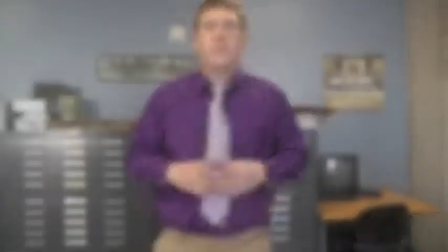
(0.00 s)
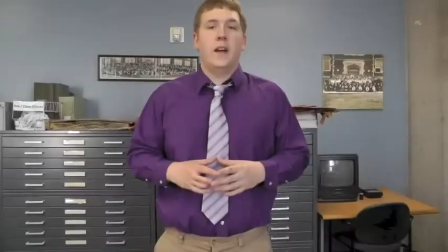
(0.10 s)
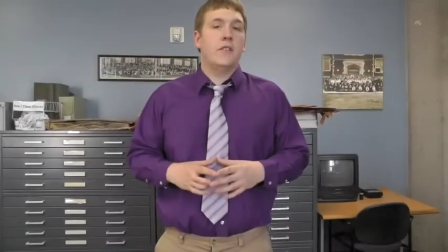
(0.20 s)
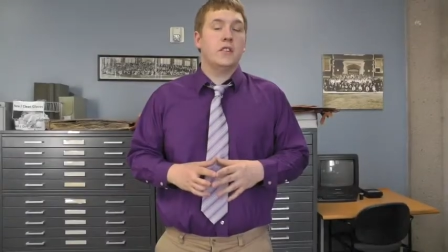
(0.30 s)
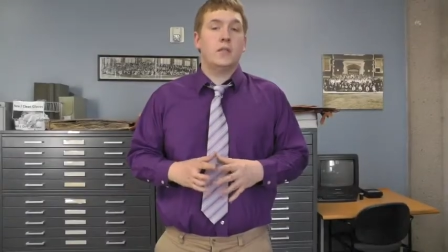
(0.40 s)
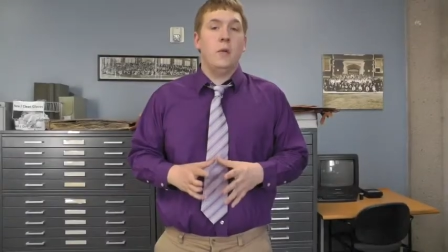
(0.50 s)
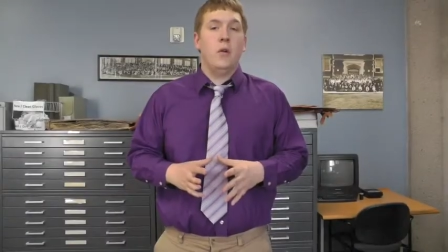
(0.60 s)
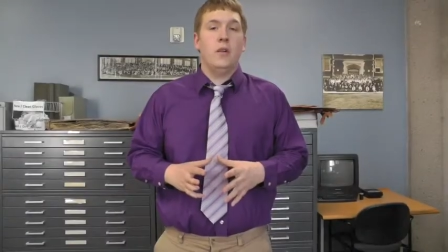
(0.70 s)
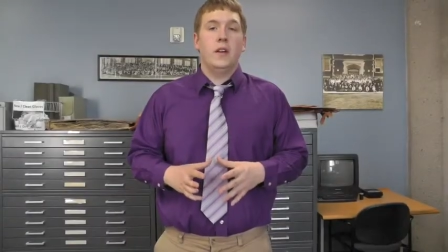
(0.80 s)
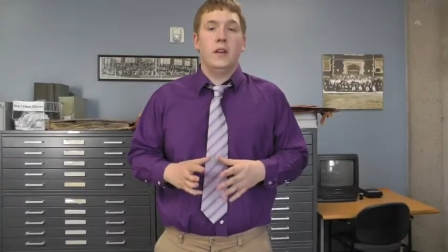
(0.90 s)
Never
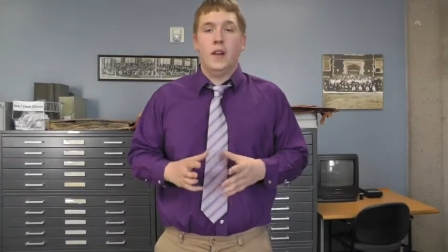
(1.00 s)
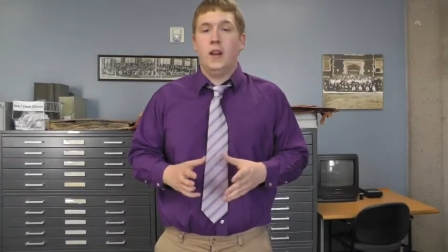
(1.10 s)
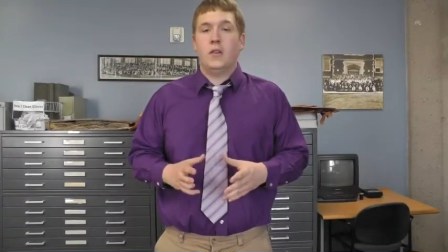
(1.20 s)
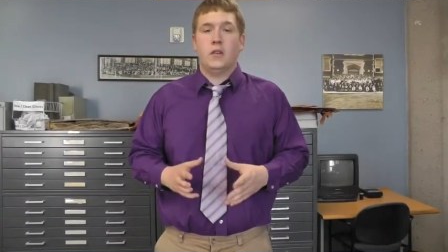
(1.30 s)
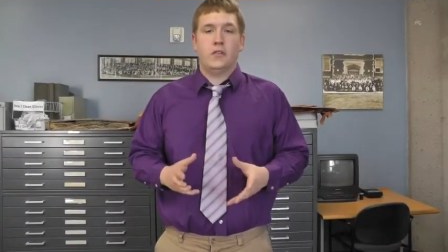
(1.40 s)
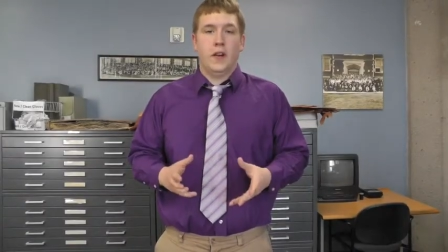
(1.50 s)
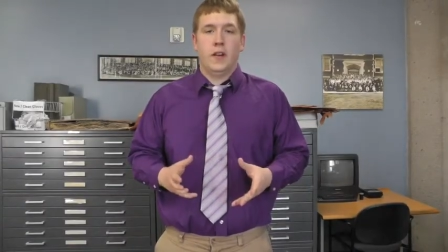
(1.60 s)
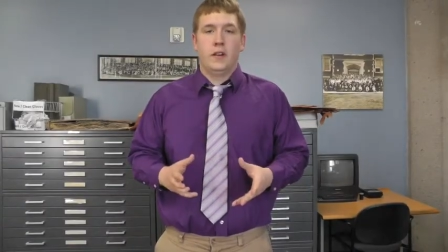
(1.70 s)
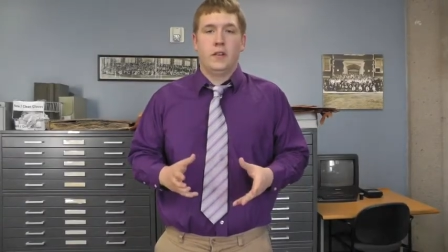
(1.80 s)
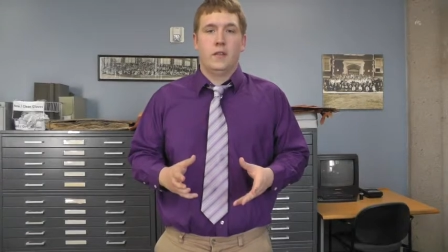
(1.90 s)
smoke, eat, or drink
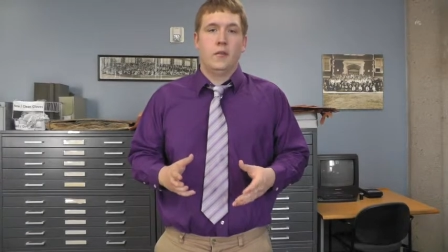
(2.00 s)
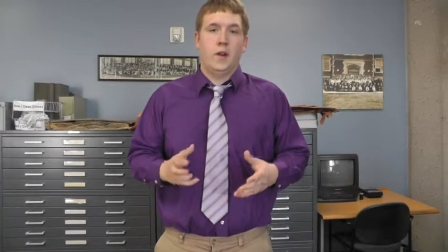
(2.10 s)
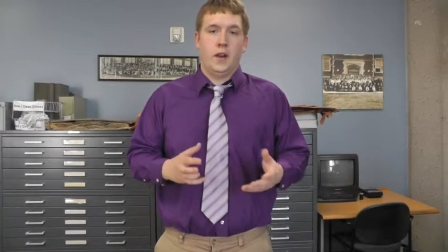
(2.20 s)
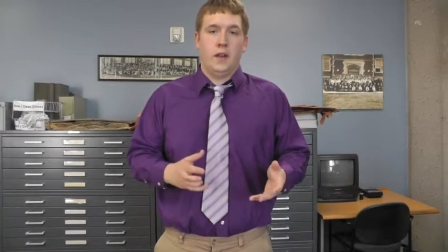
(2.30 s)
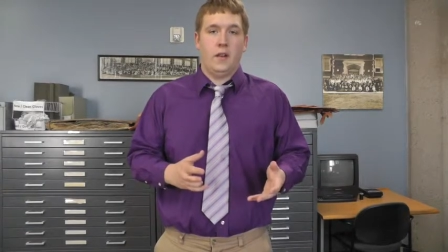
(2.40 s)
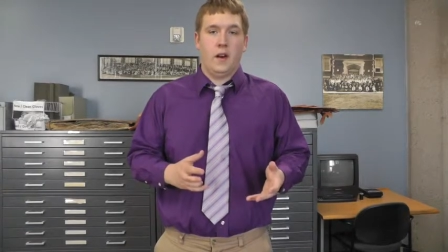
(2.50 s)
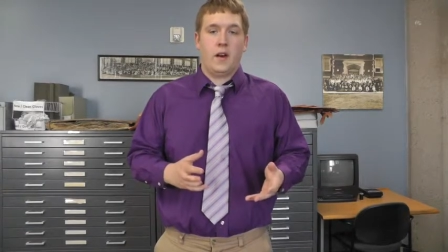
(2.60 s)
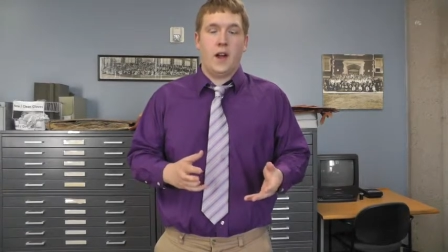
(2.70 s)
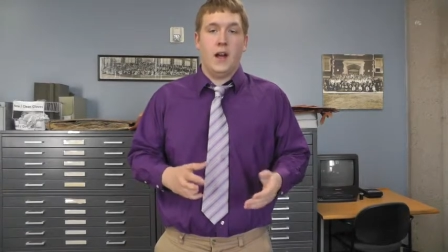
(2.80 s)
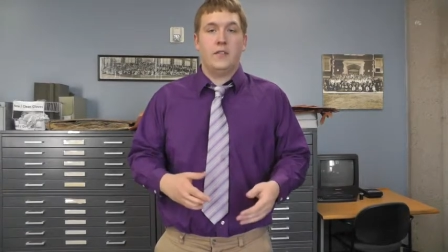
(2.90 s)
when in the
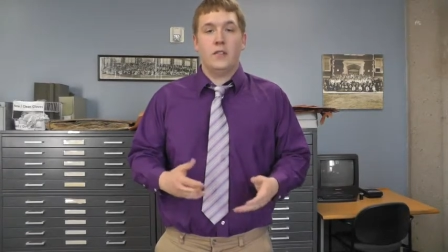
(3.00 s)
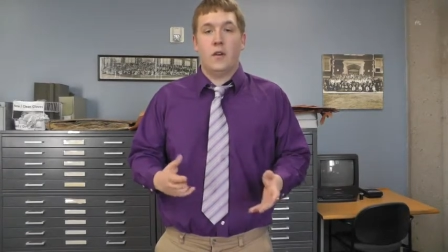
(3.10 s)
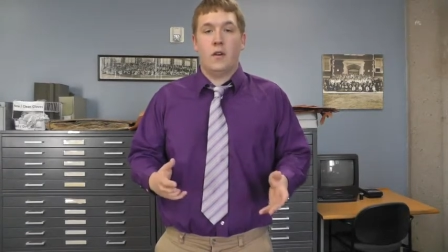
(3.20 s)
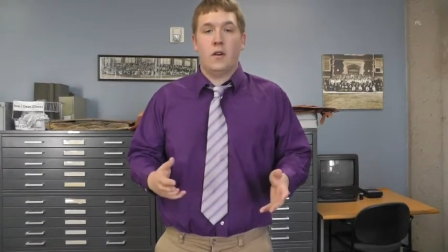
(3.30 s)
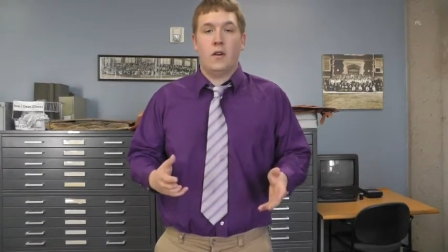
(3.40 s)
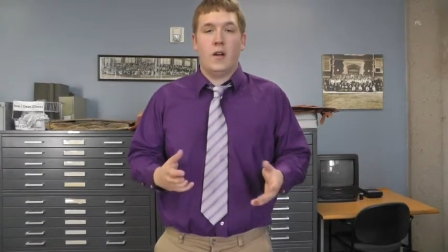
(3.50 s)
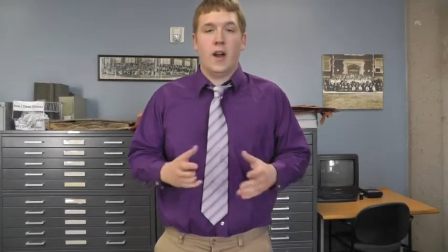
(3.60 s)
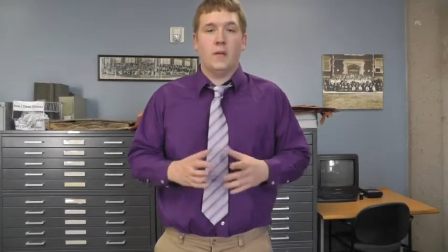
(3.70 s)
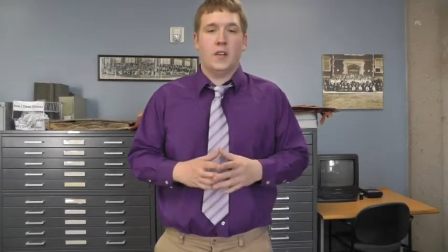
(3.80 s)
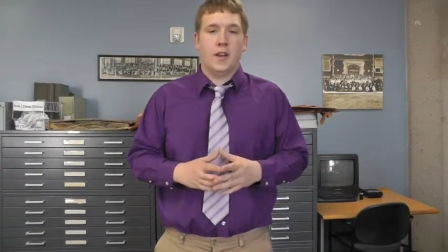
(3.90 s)
archives or around
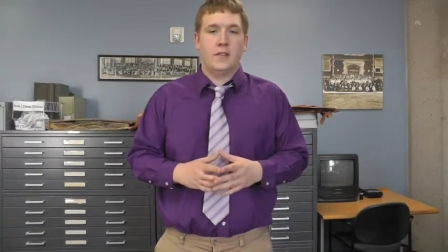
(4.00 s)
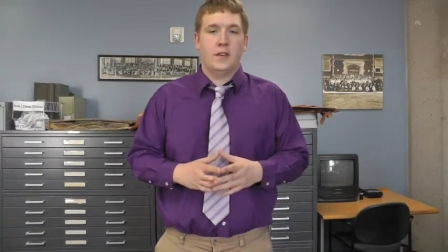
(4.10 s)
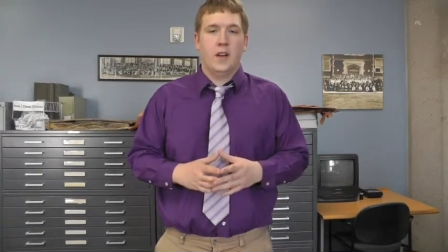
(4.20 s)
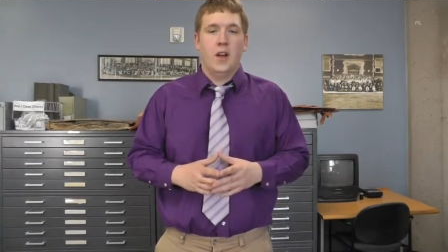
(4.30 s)
objects.